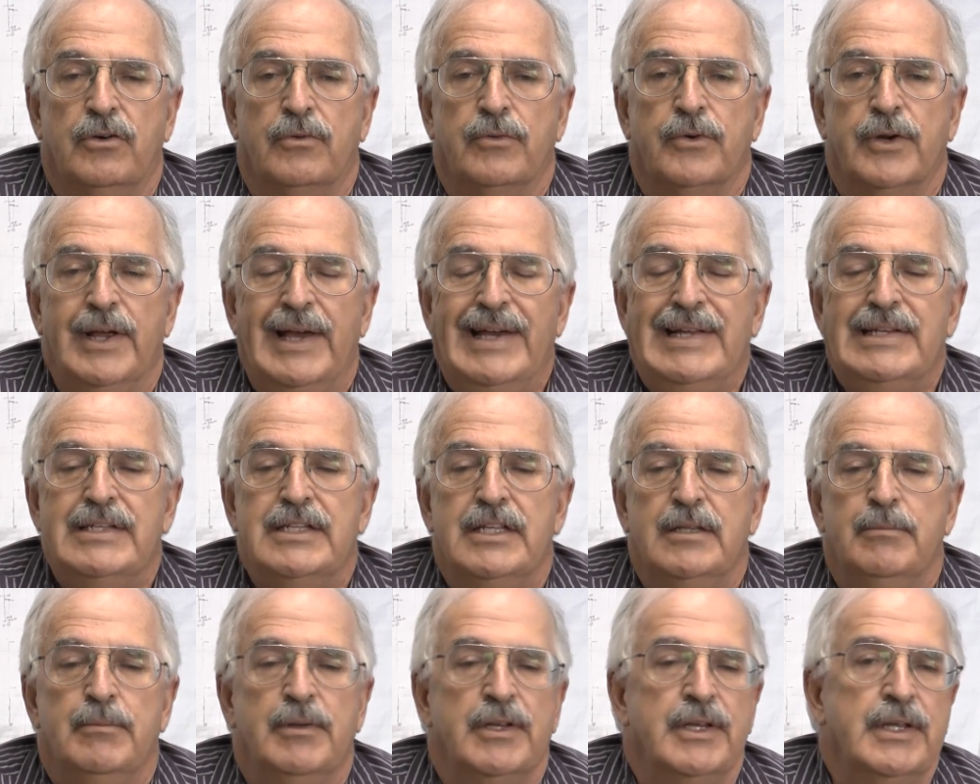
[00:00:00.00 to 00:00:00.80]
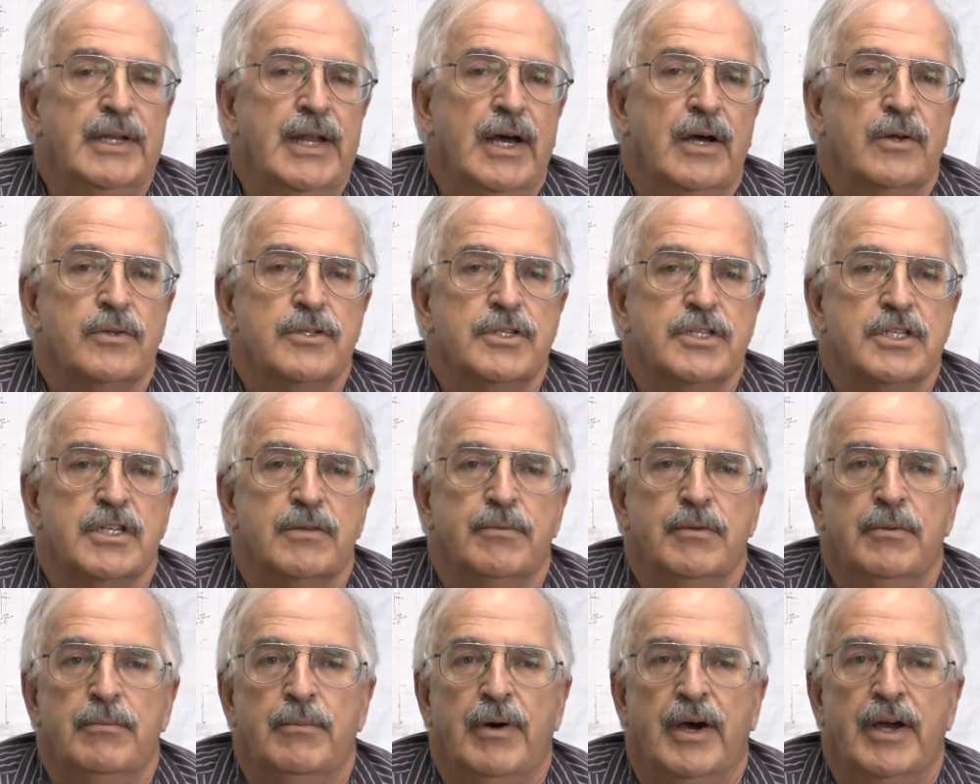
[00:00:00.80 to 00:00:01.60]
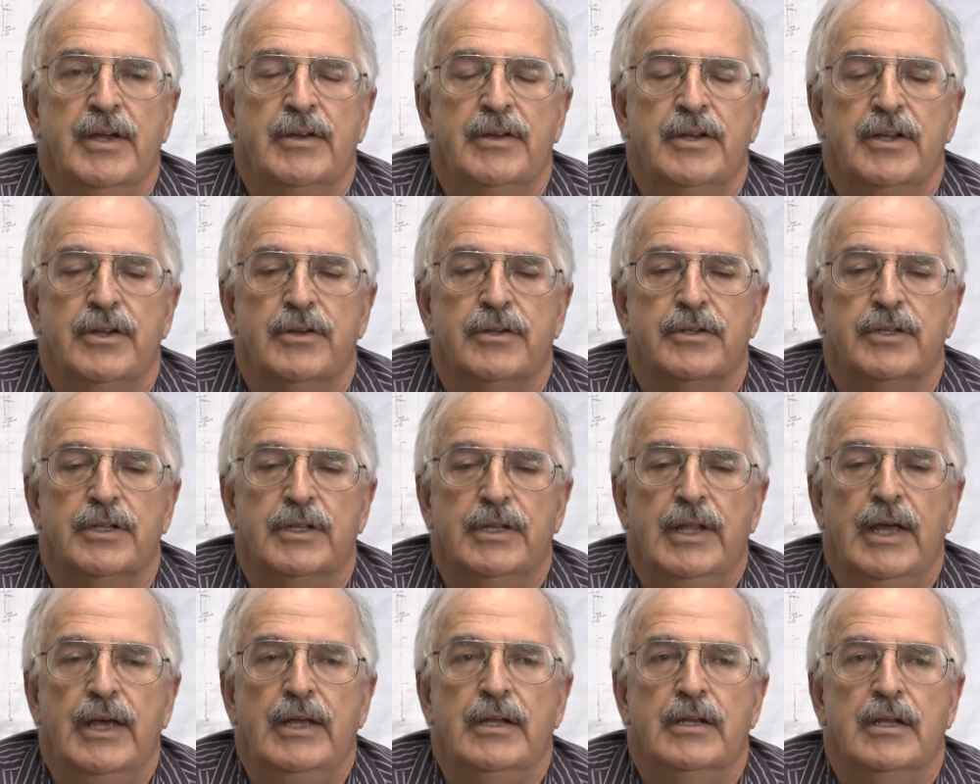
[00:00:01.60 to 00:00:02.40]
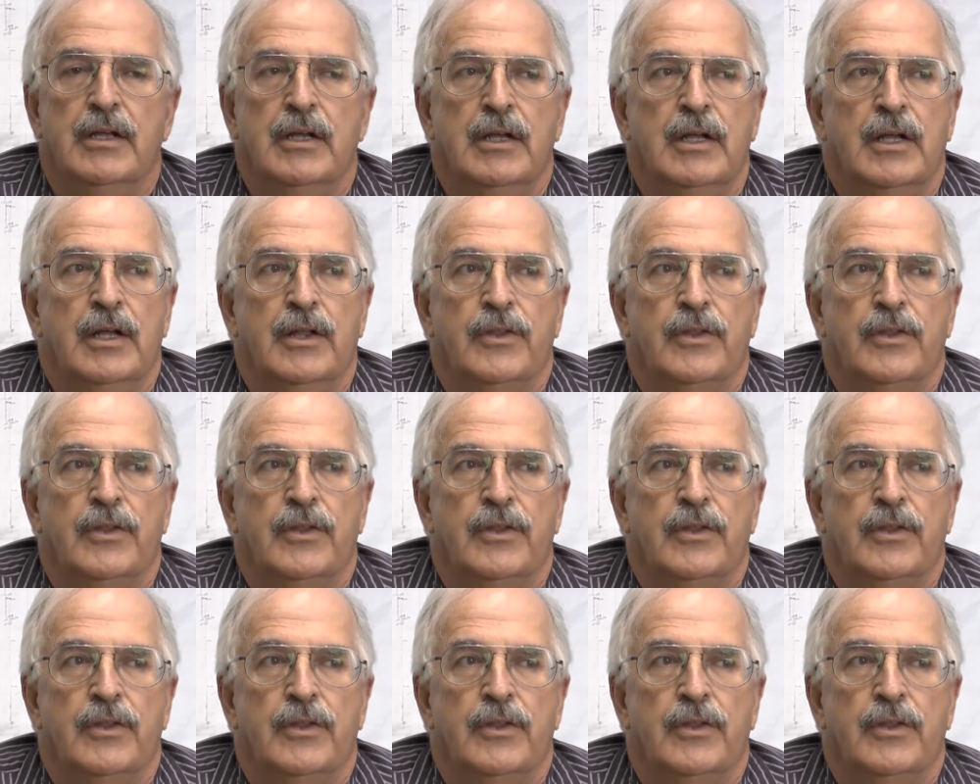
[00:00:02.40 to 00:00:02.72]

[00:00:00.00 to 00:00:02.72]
Over 18 million ounces have been mined here to date.